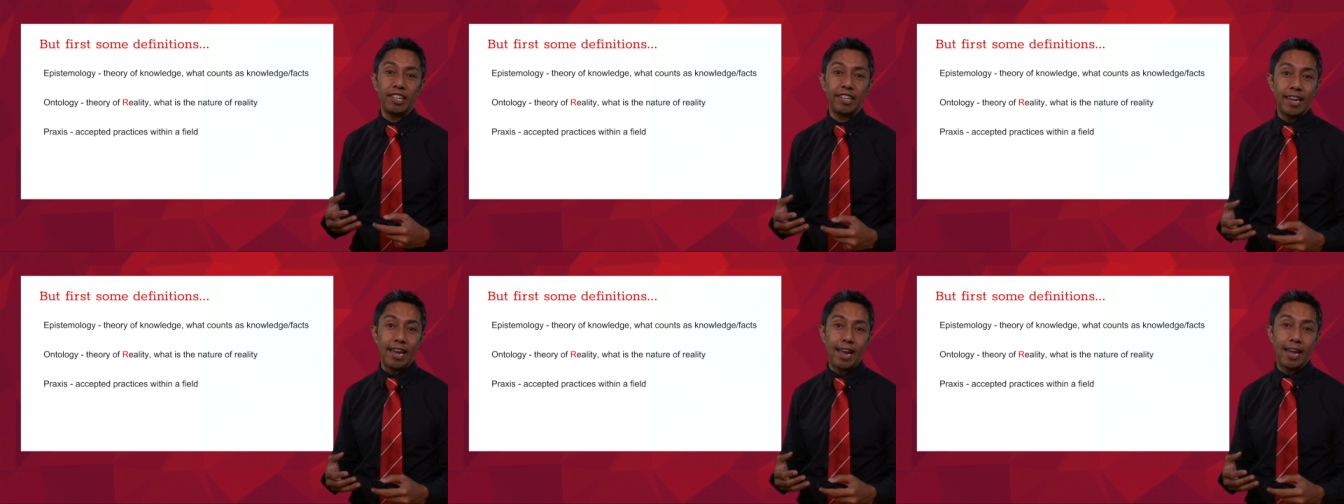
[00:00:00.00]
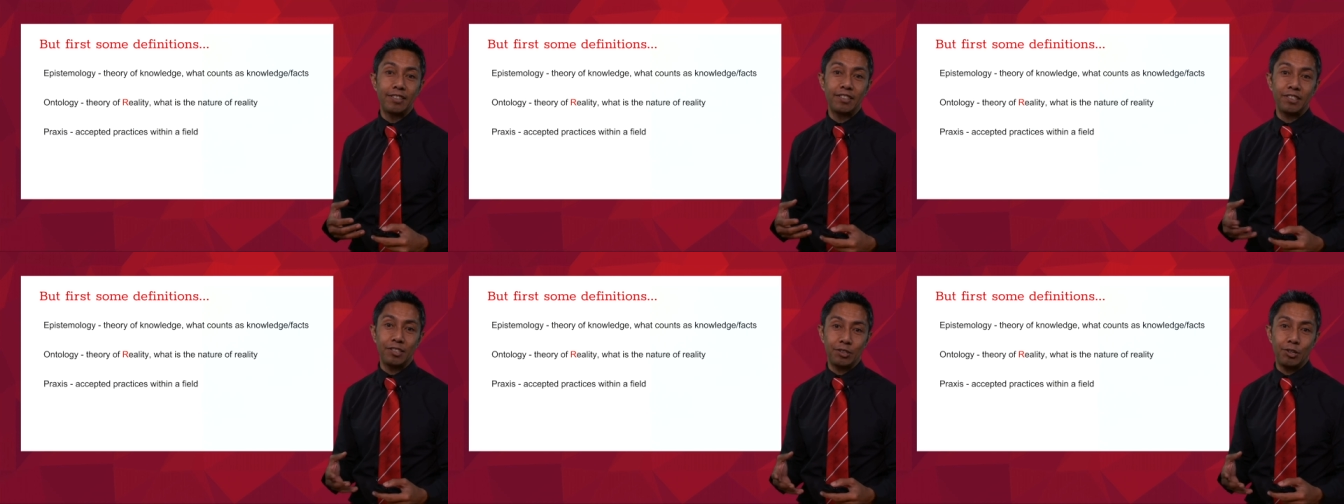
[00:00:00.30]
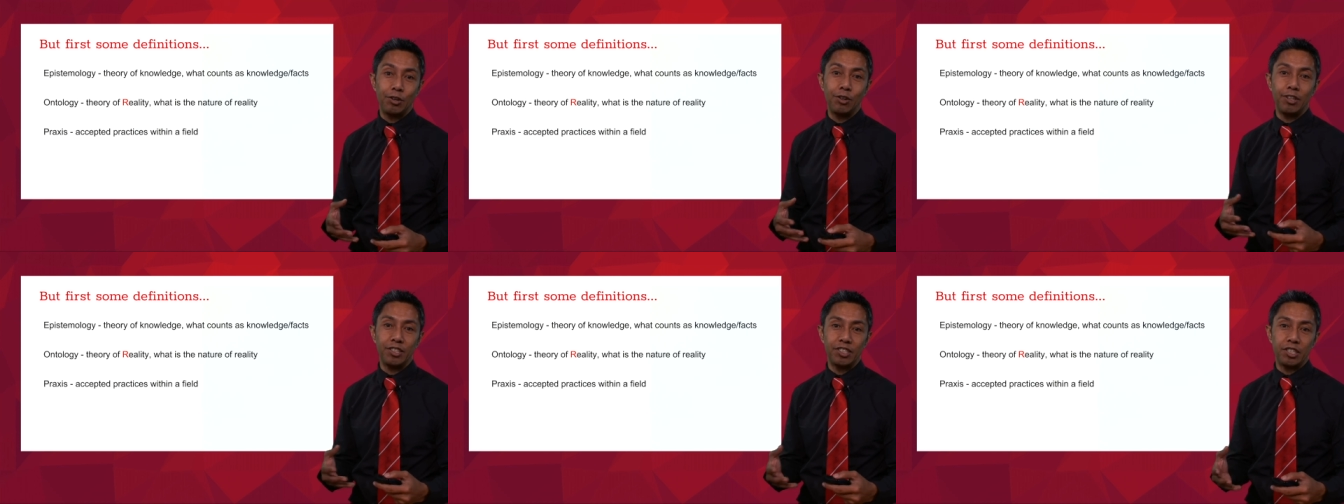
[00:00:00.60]
counts as
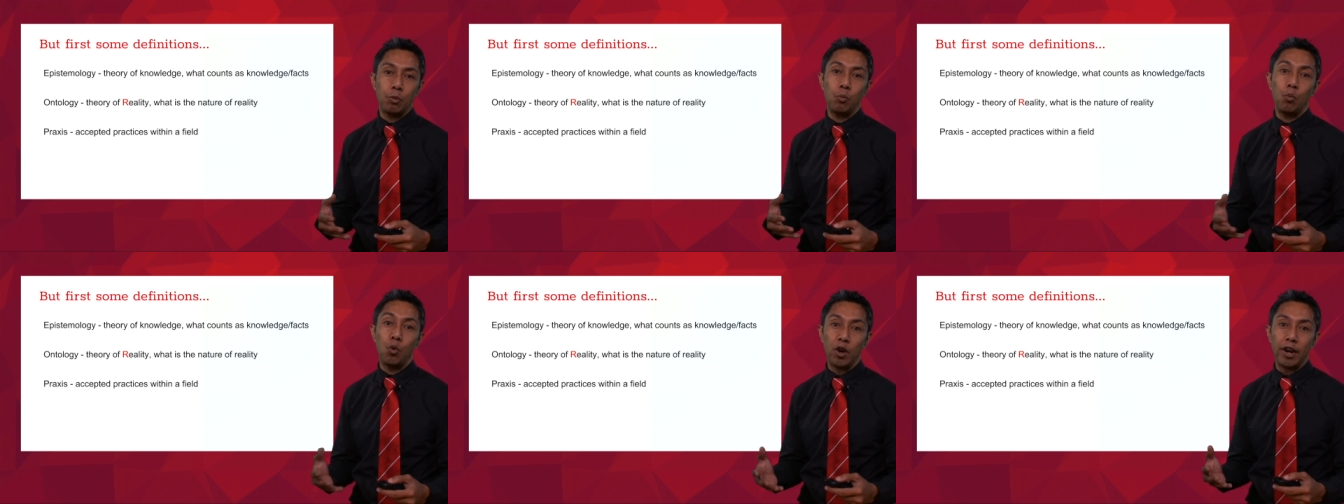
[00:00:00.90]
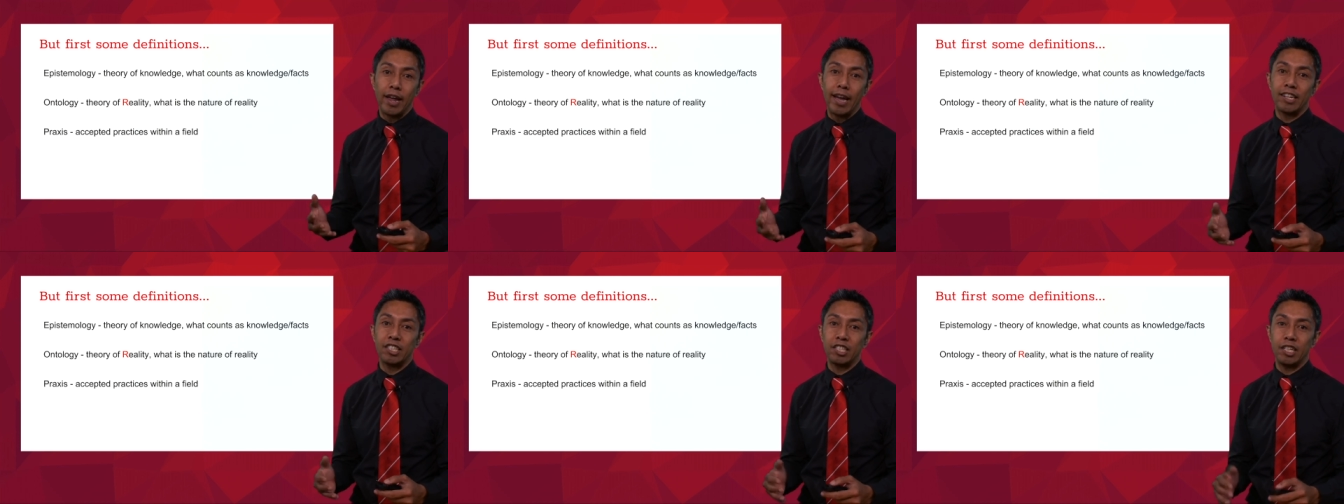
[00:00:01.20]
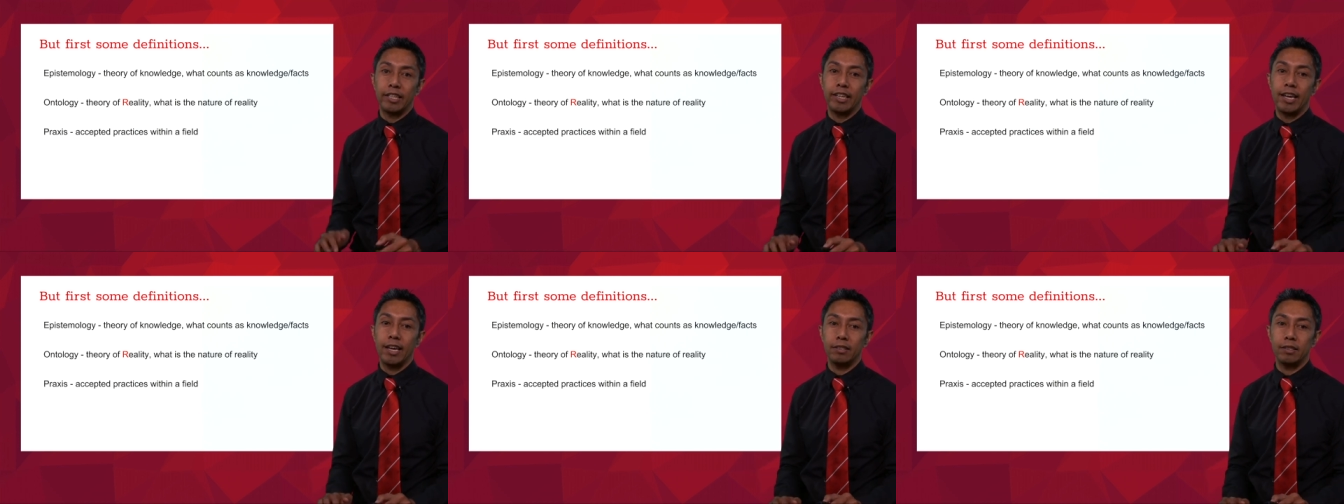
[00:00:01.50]
knowledge and what actually
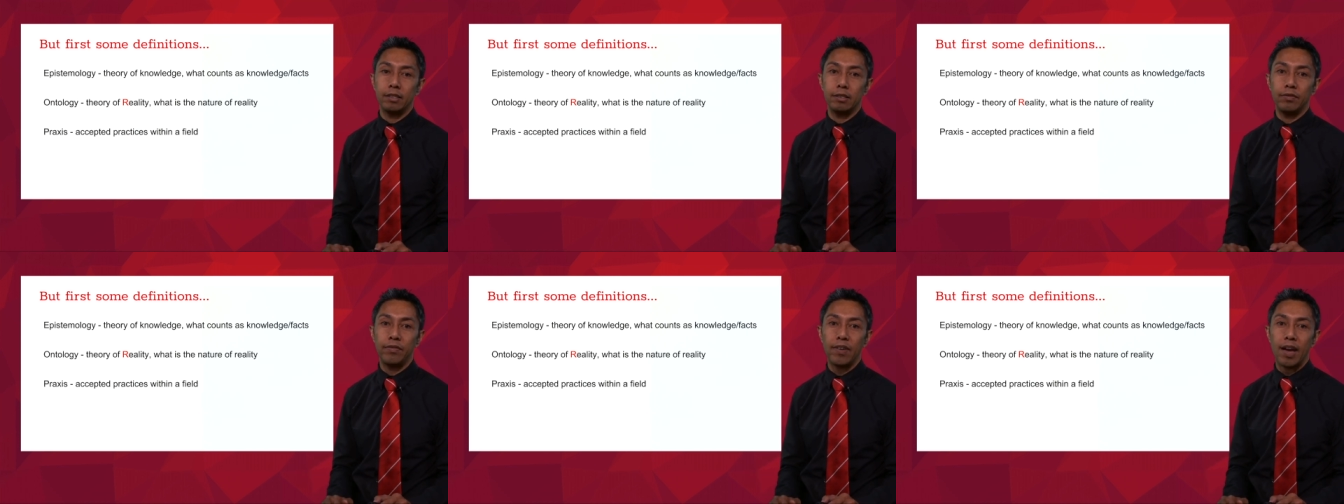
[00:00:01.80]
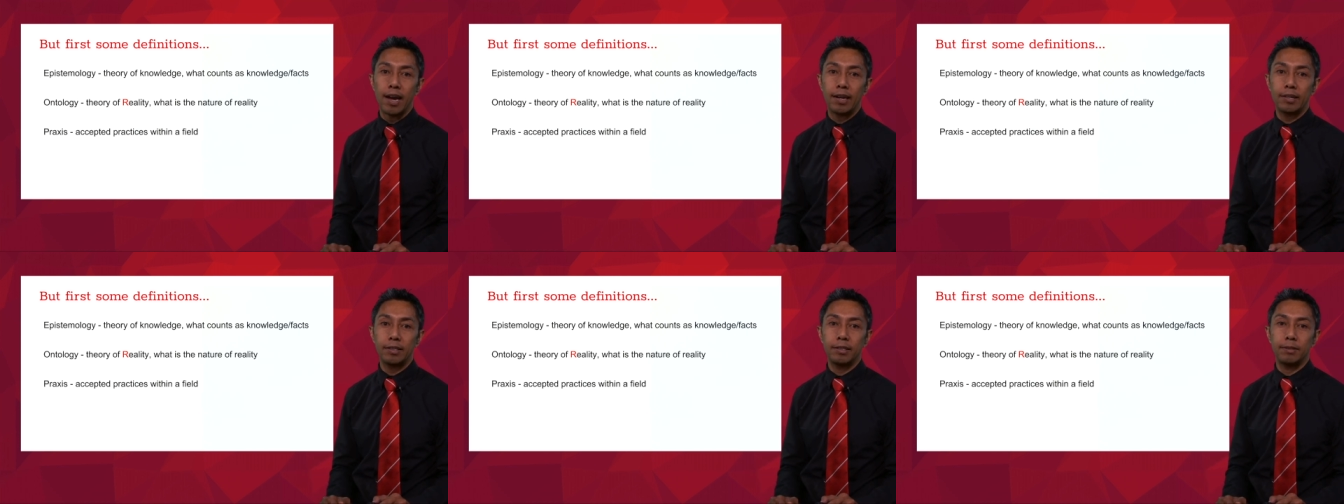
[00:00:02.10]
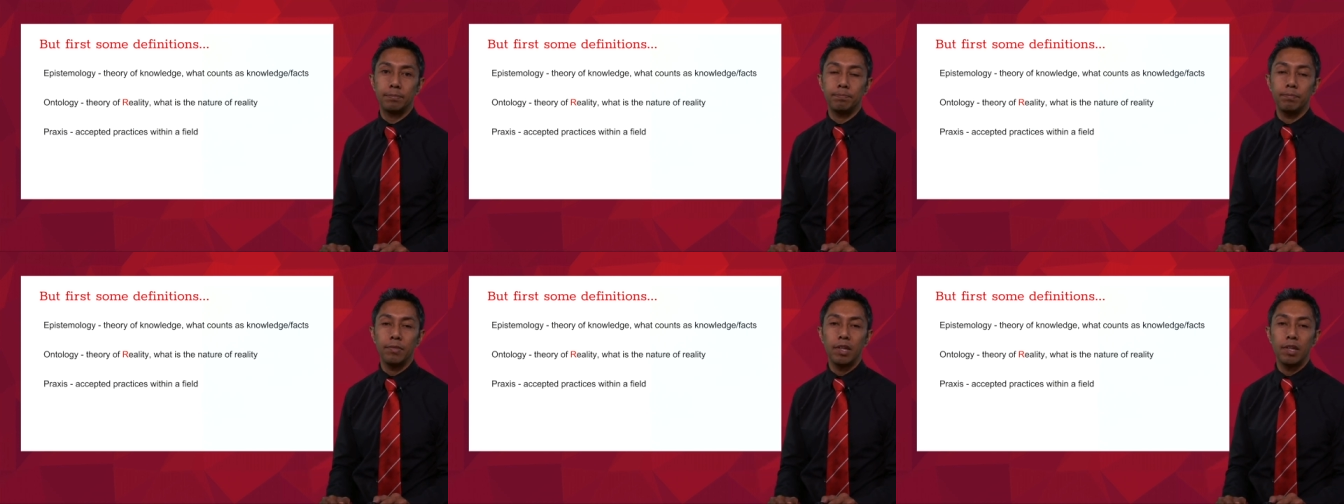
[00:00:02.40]
counts as facts.